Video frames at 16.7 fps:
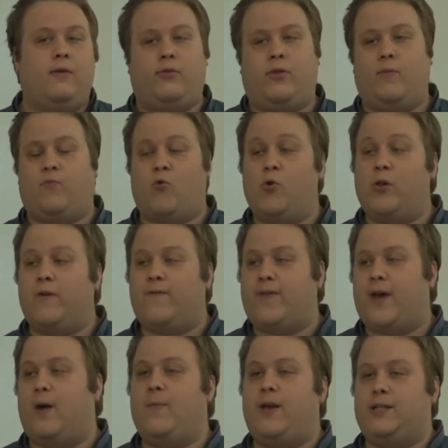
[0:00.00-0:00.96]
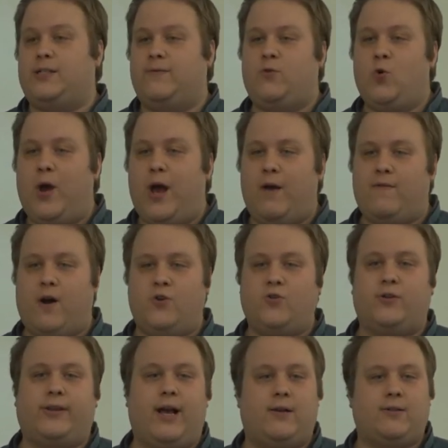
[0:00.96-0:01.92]
The rule of thumb is if you have
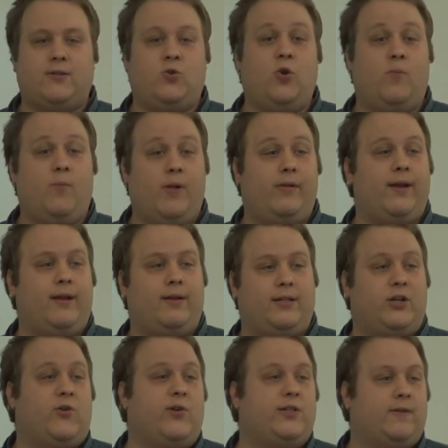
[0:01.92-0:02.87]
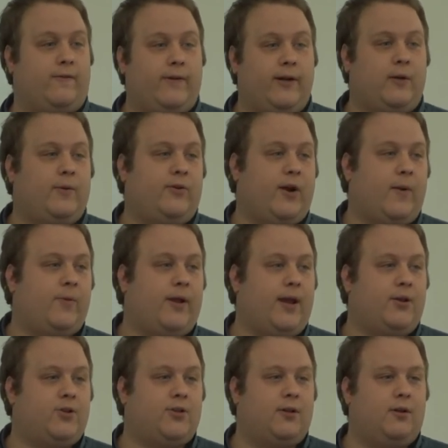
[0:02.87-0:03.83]
100,000 to a million degrees of freedom in your
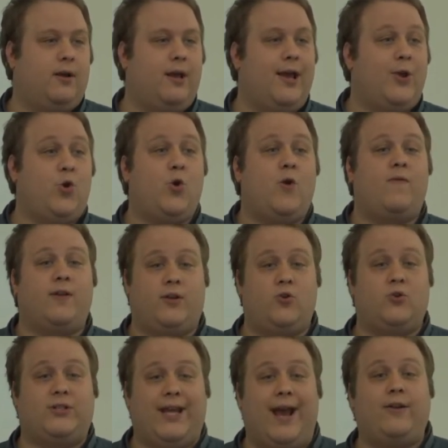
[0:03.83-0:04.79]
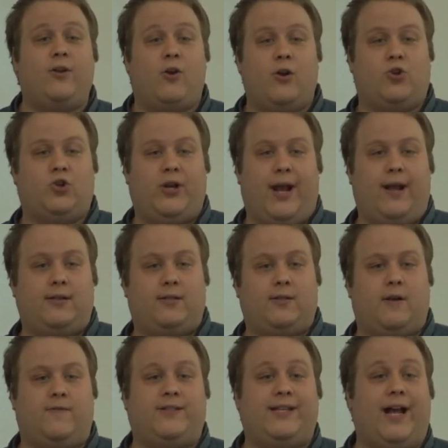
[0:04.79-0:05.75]
application, you, a, you, stand a good chance
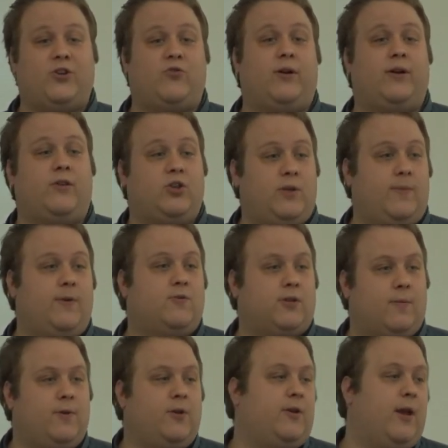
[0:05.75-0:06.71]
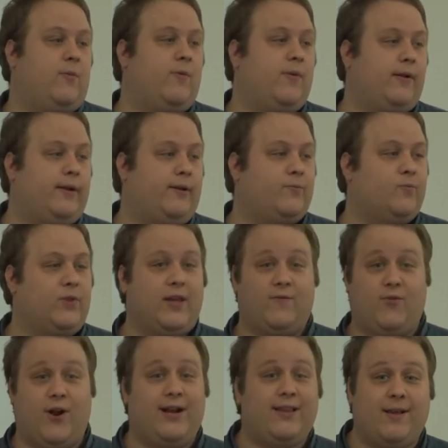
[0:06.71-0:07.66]
of saturating the GPU's compute capability. If
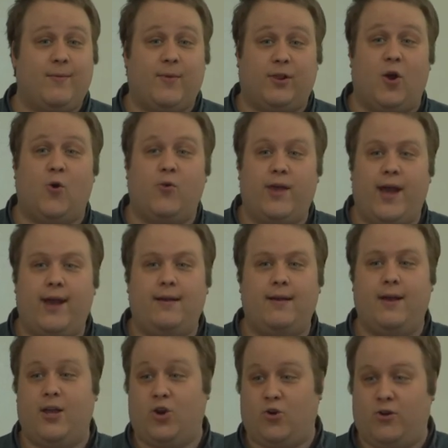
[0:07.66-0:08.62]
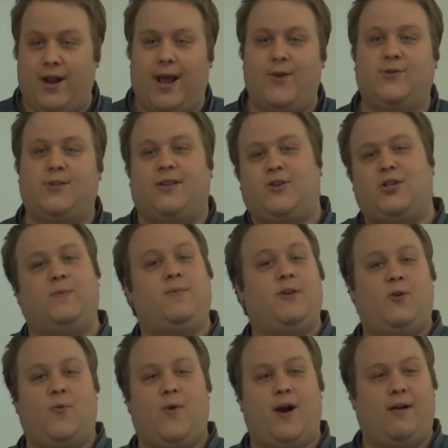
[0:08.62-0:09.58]
you're anything below that, you're not using the
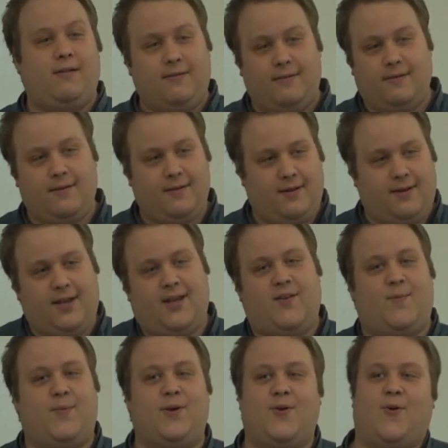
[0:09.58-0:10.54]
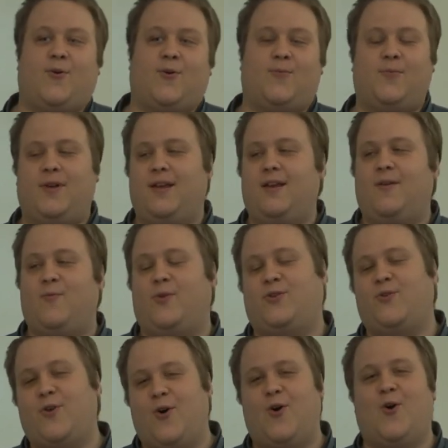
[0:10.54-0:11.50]
GPU well, give up and go home. Well,
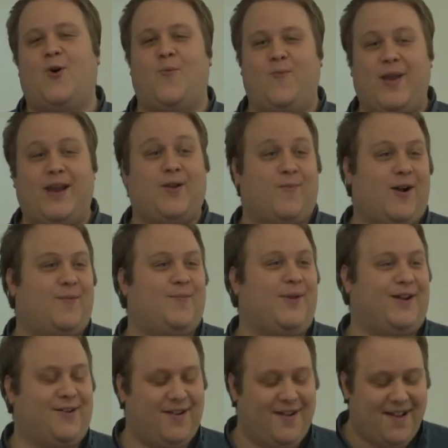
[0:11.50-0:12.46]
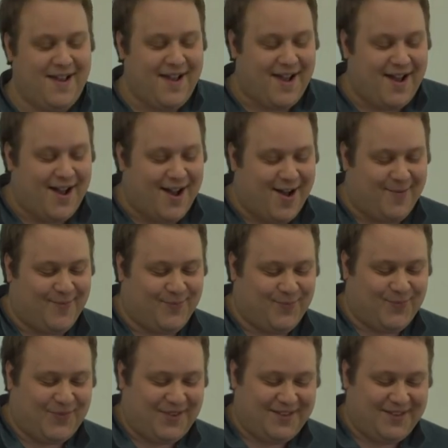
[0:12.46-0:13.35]
don't go home, make your problem bigger. Um,